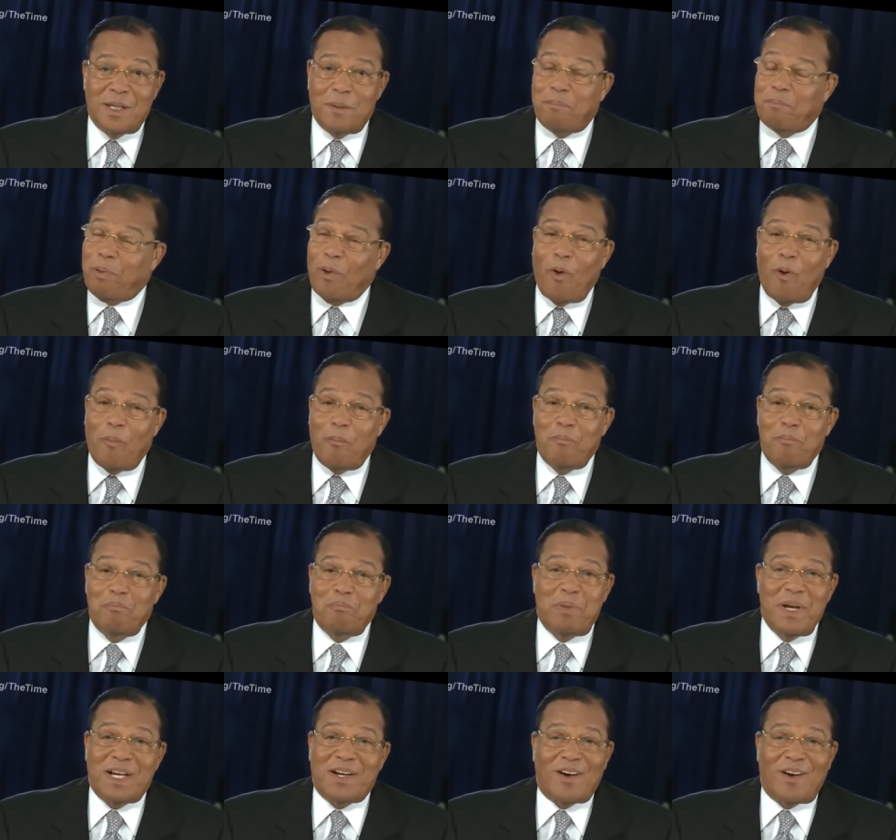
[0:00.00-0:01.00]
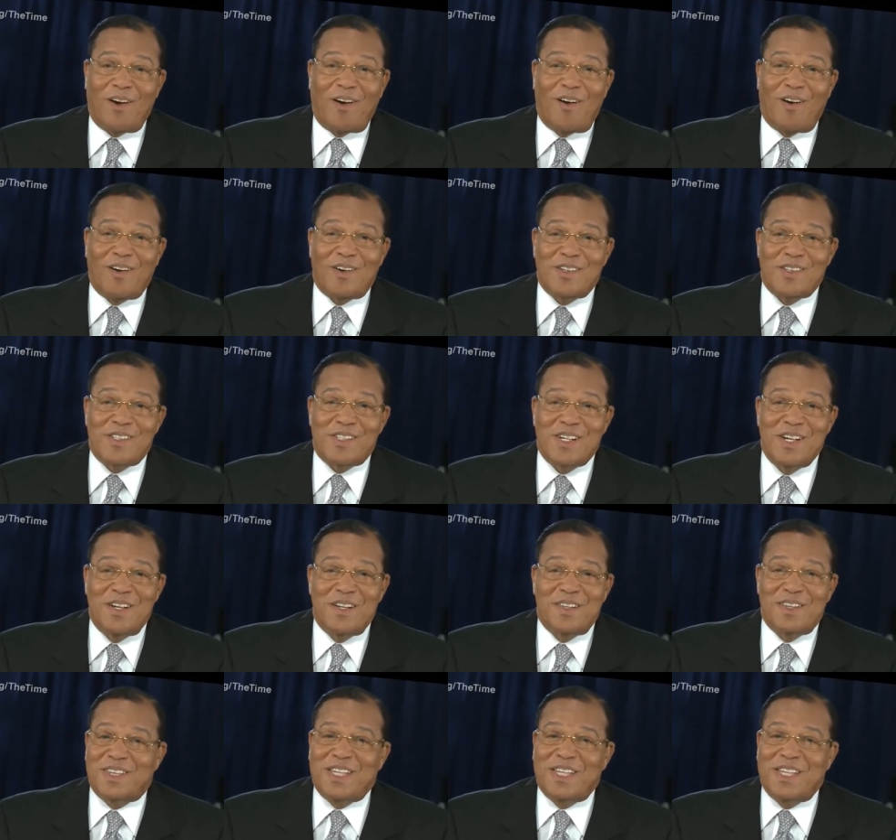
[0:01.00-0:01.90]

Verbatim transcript: the Pope because